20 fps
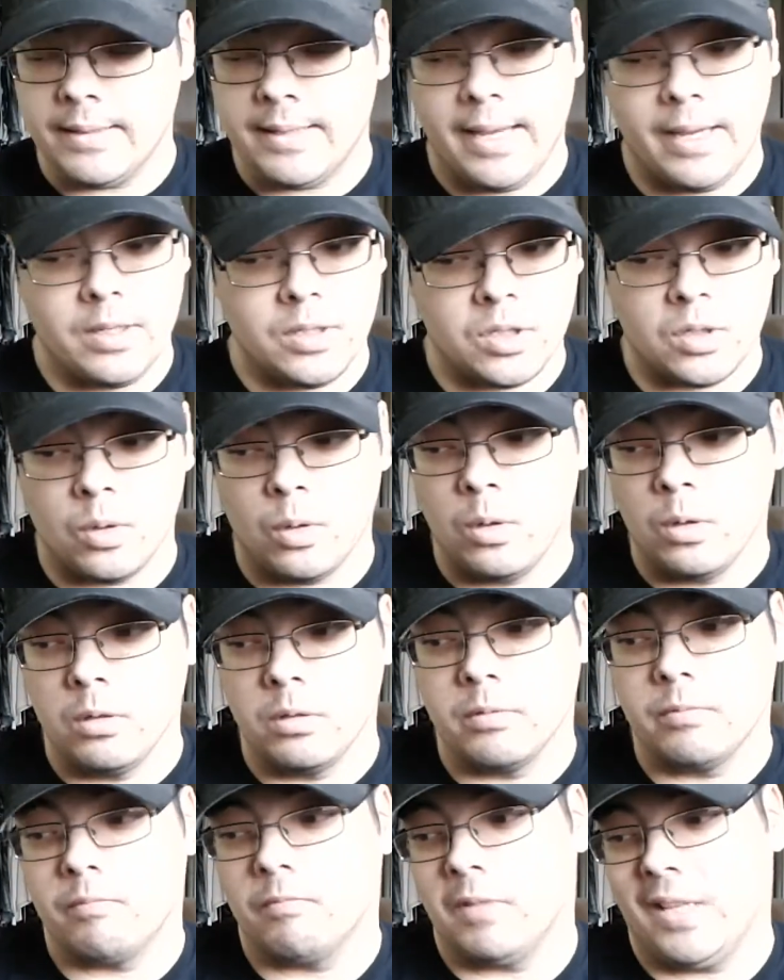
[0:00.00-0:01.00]
They
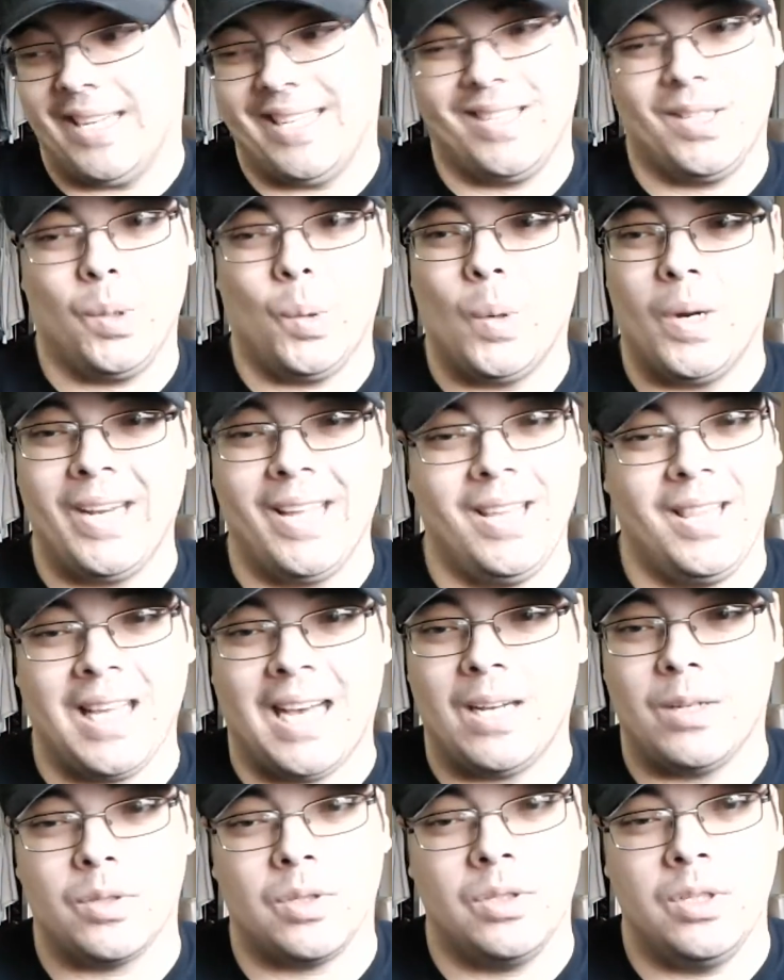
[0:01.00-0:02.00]
sold like
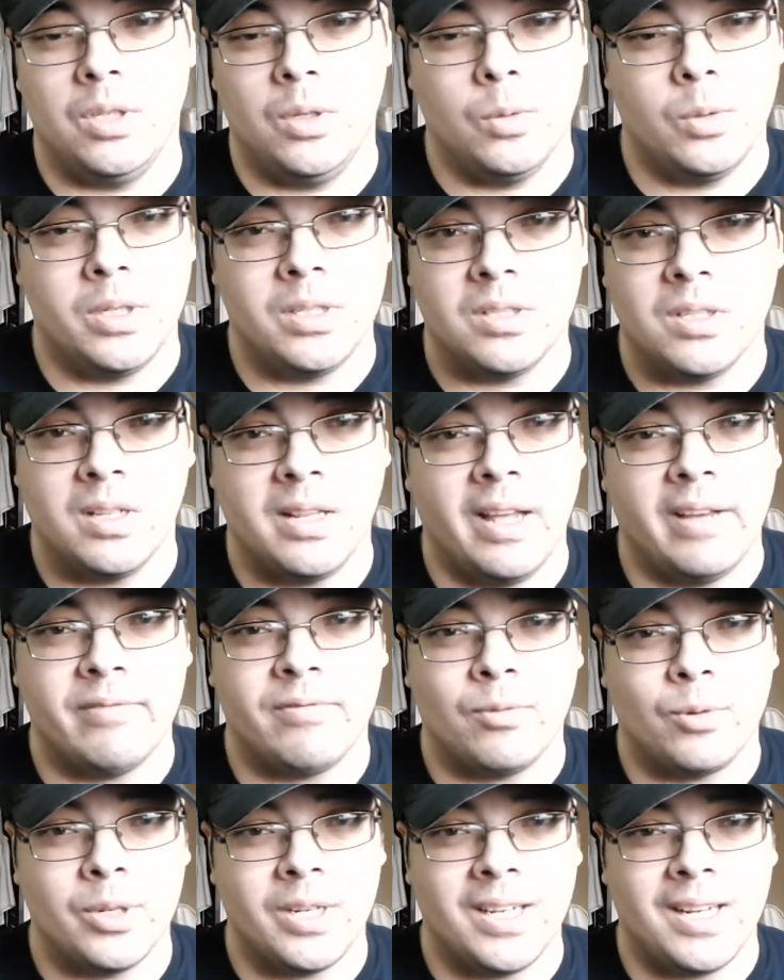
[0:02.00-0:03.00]
20,000 units in that
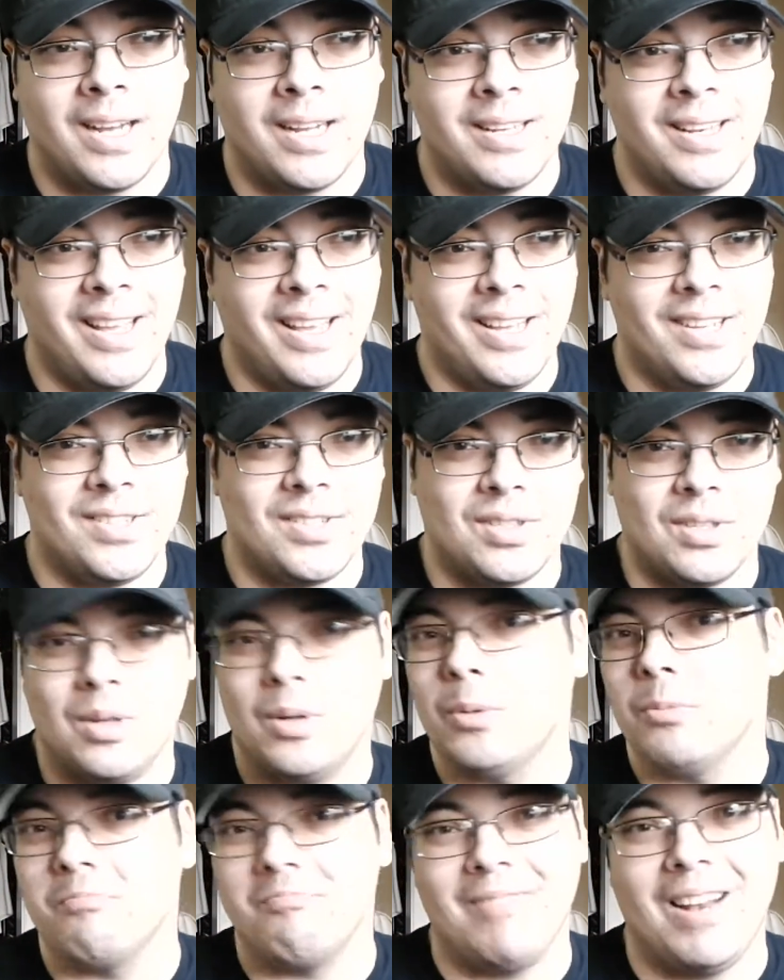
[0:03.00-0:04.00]
49 days,
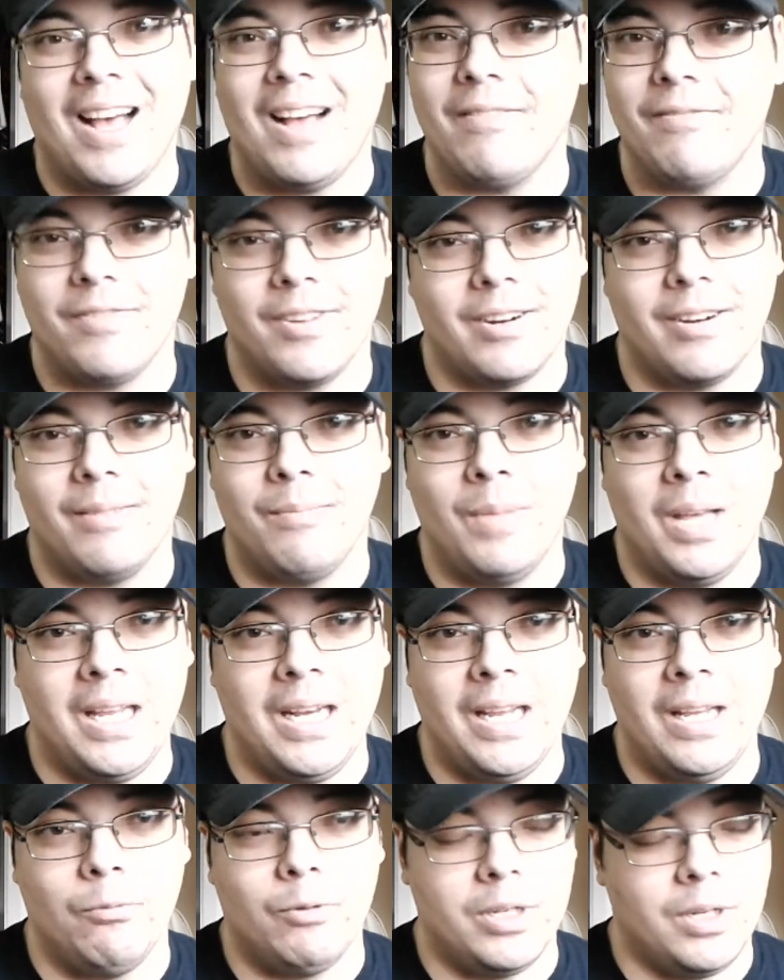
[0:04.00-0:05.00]
so not very
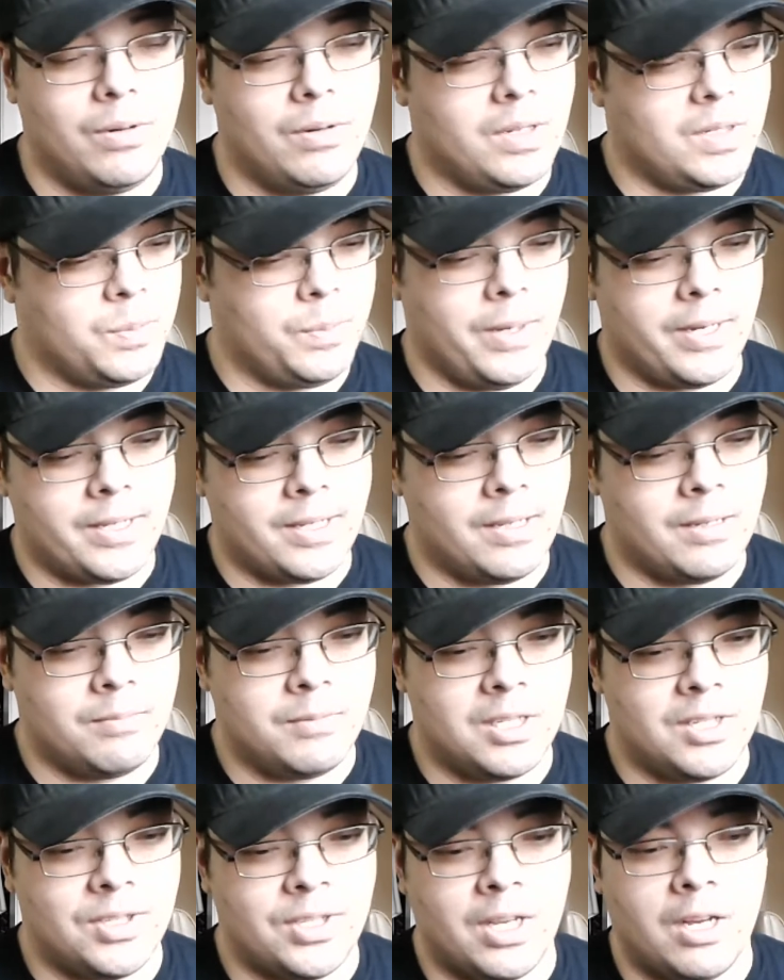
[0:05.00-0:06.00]
many when you're expecting them
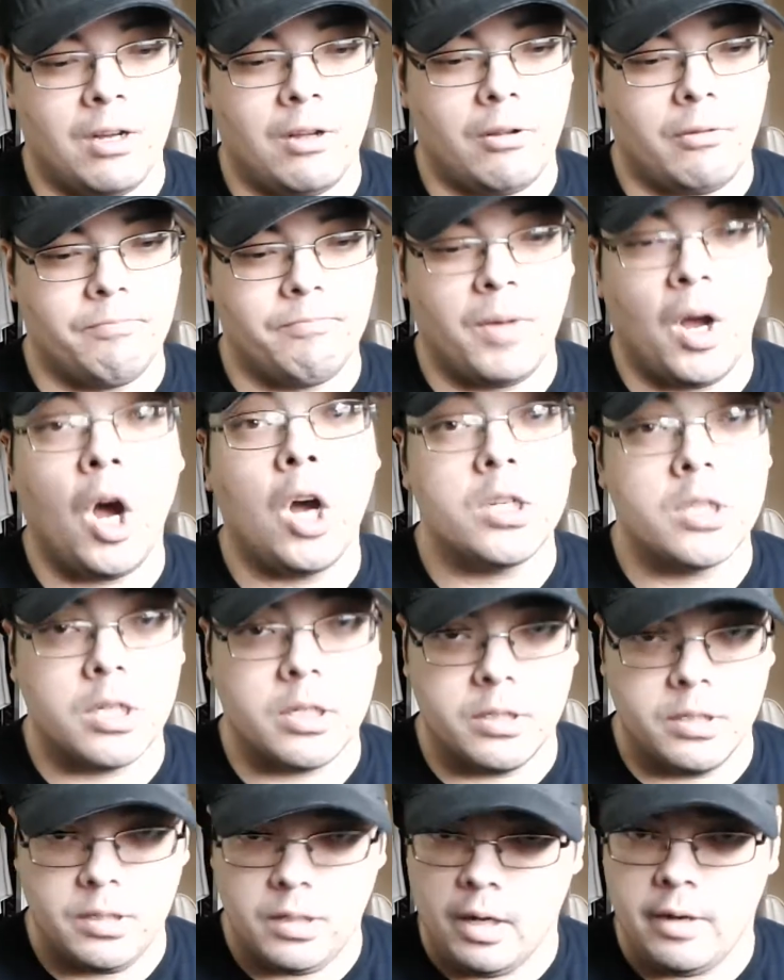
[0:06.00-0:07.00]
to sell
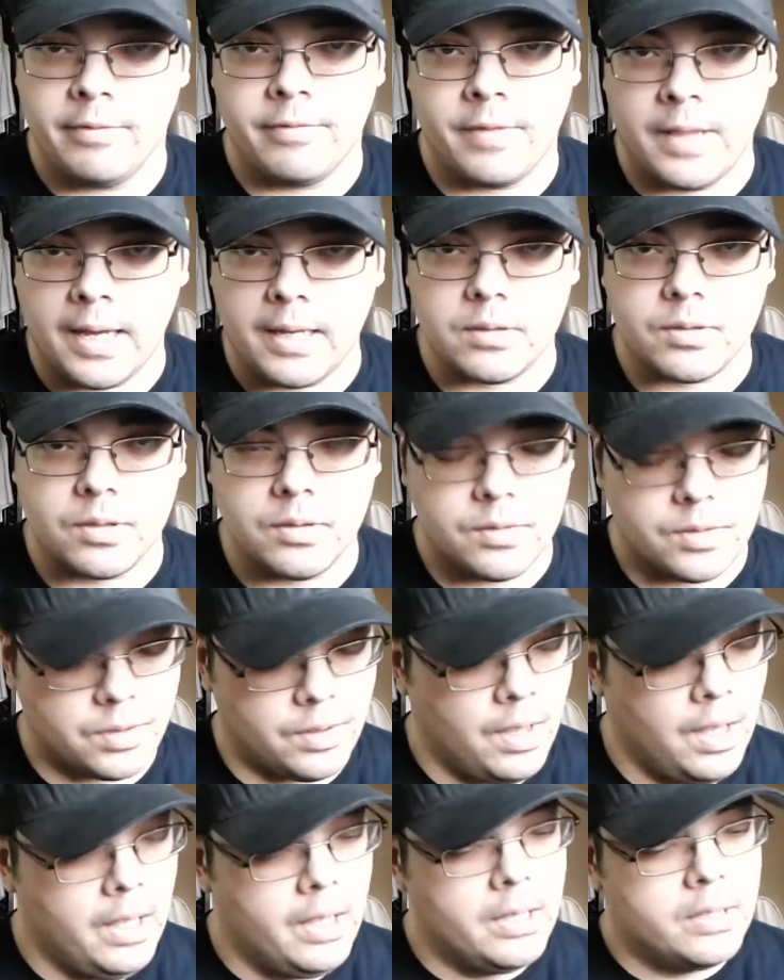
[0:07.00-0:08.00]
hundreds of thousands.
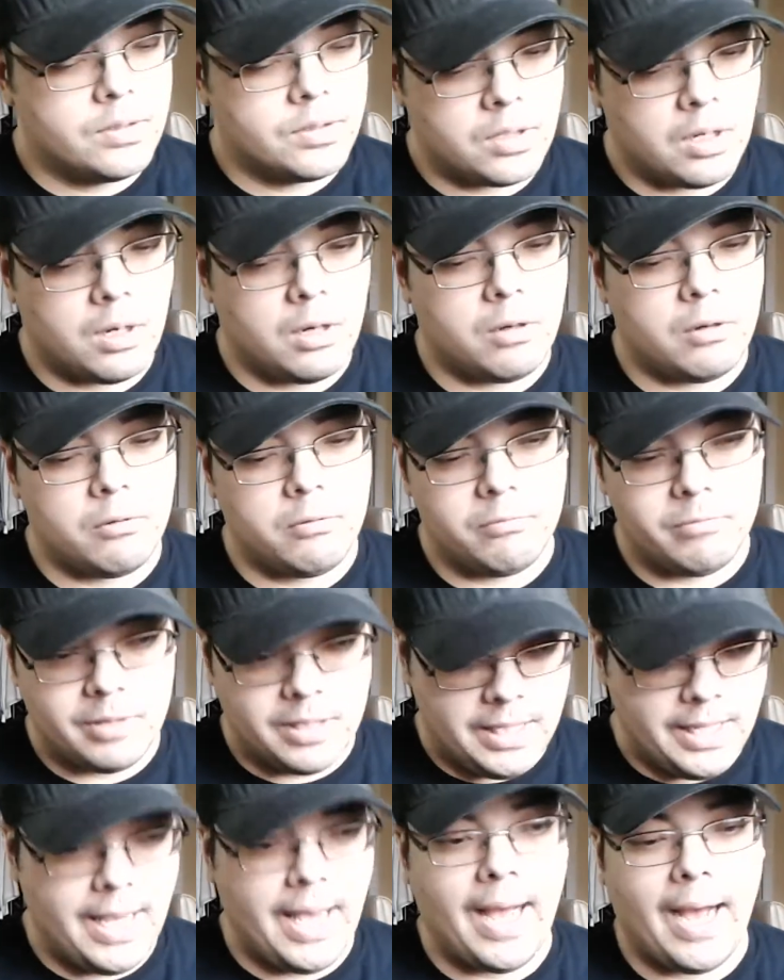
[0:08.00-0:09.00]
So
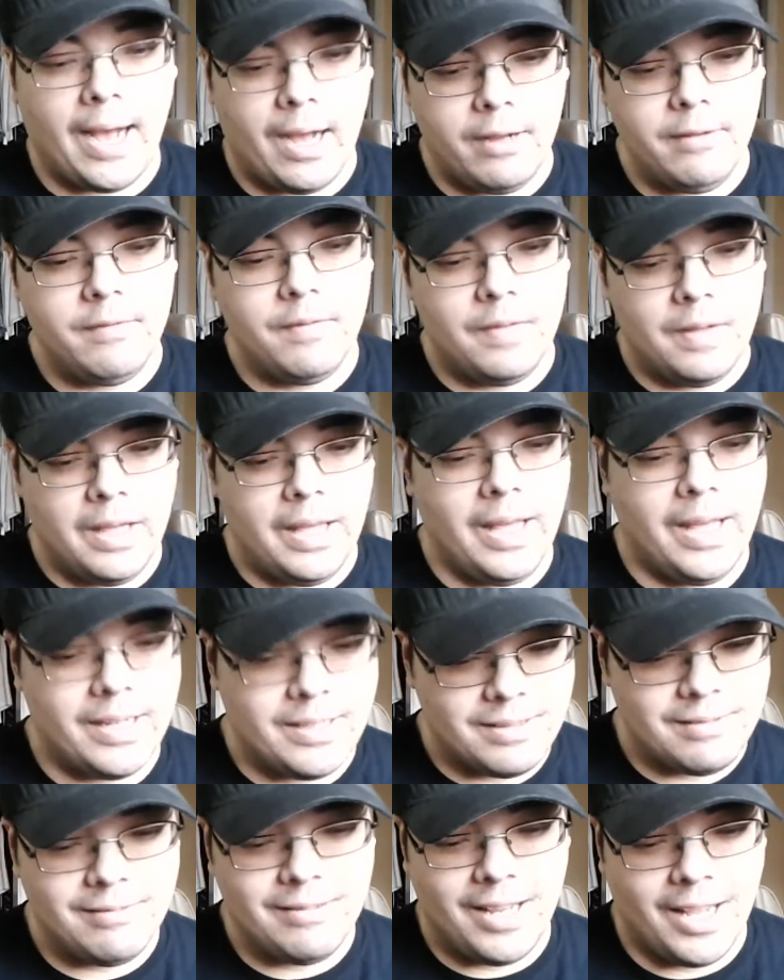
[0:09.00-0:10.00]
yeah, it
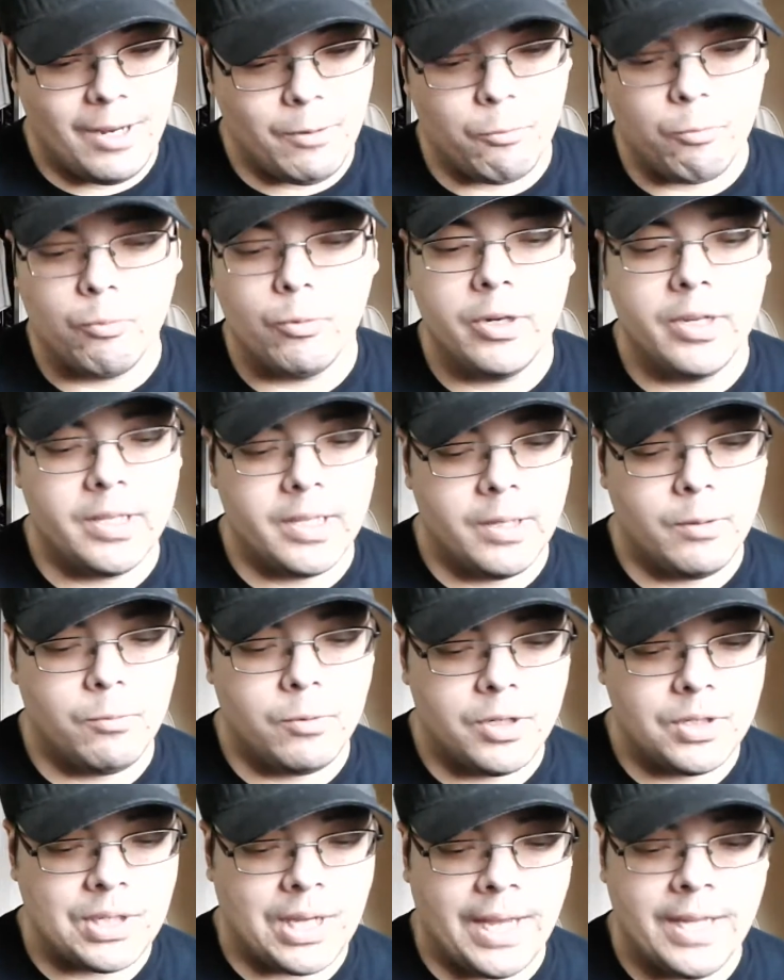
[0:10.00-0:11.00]
really
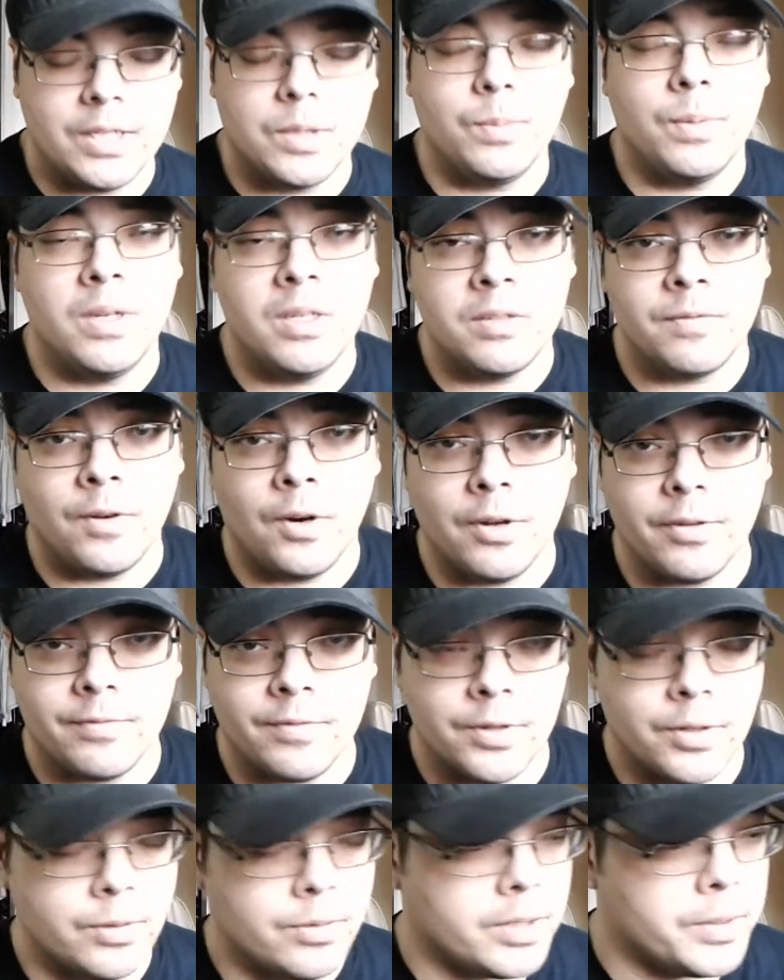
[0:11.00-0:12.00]
was HP's fault
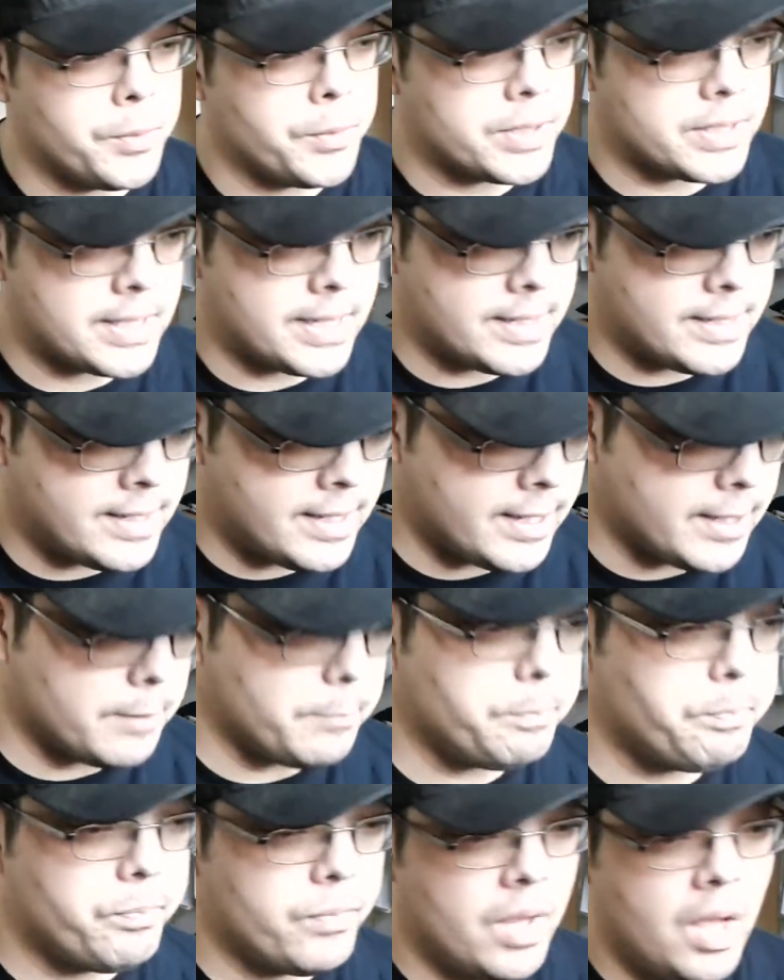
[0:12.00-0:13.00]
for doing what they did.